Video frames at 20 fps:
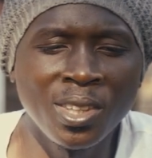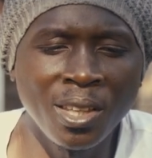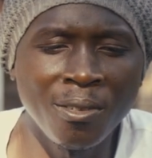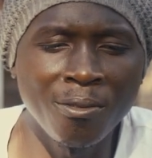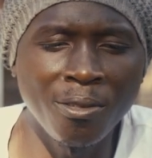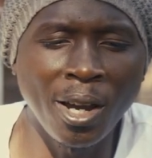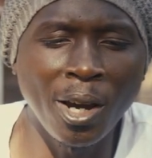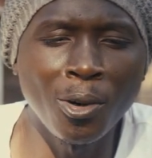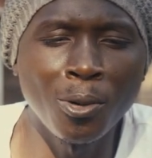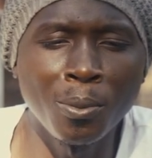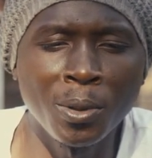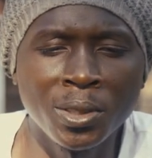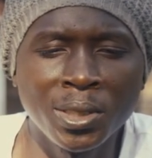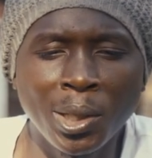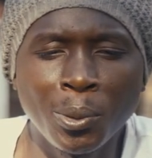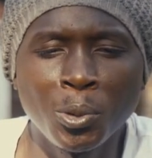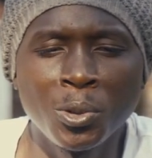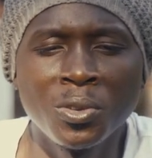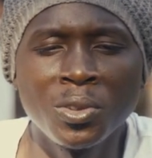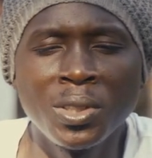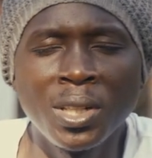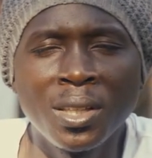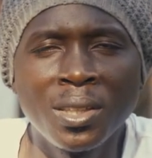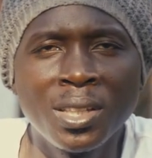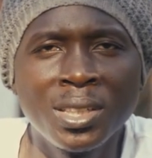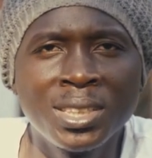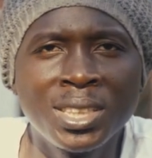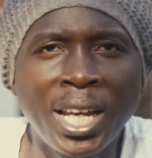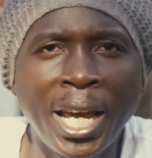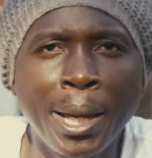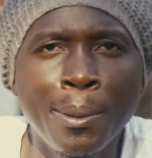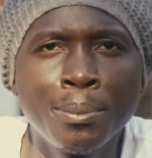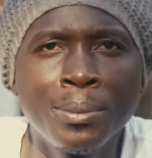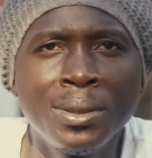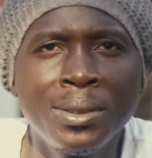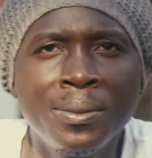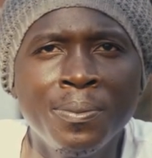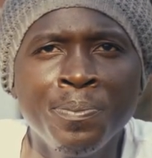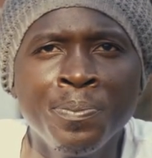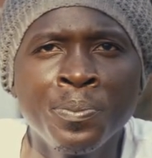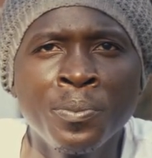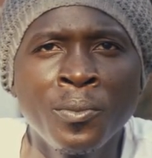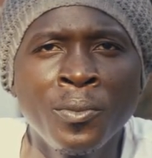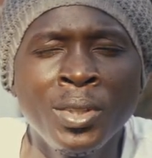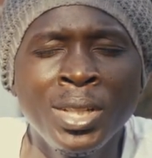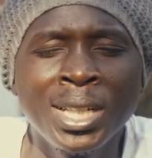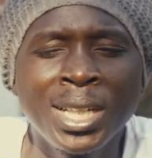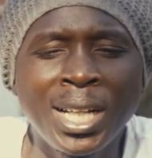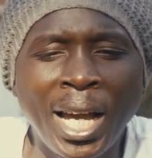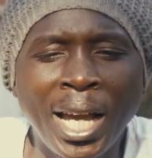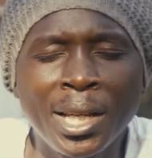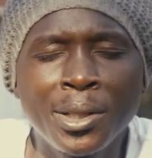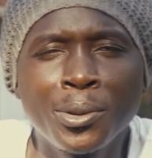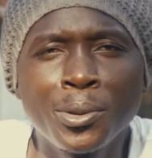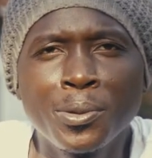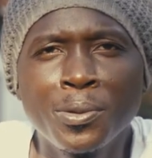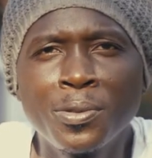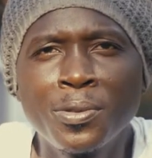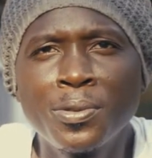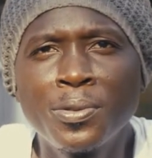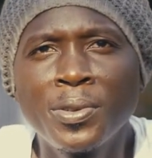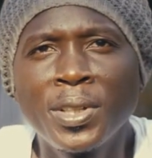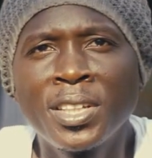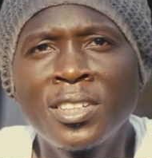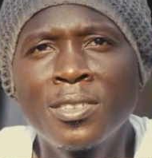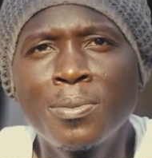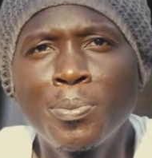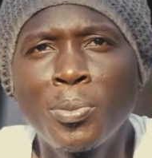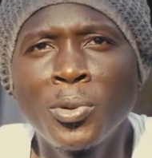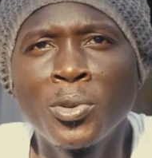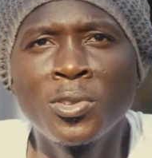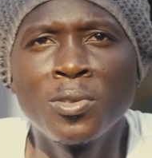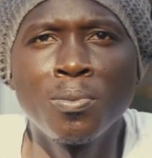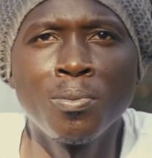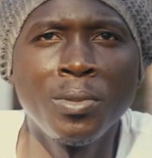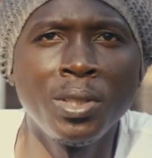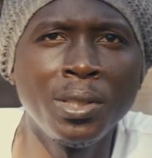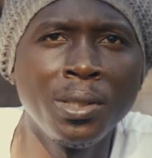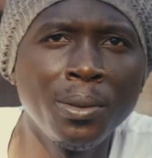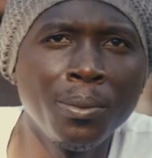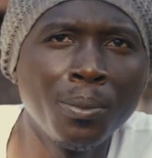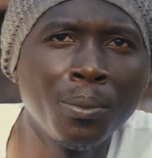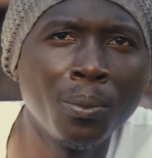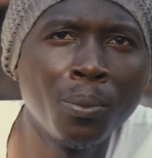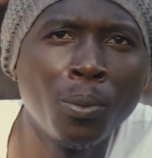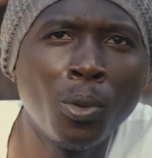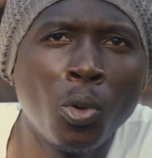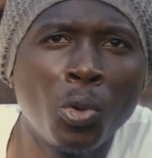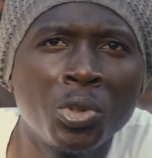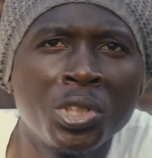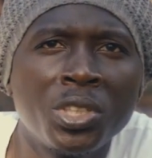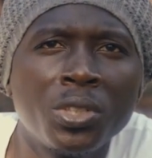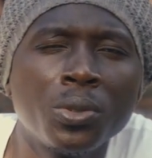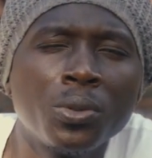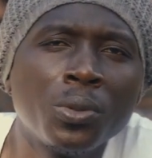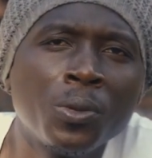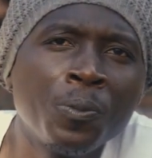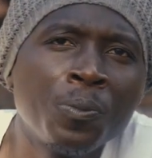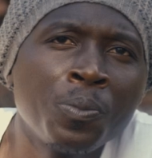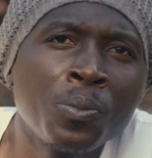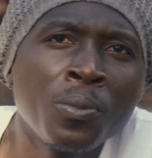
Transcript: the environment I was in at the time kind of exposed me more to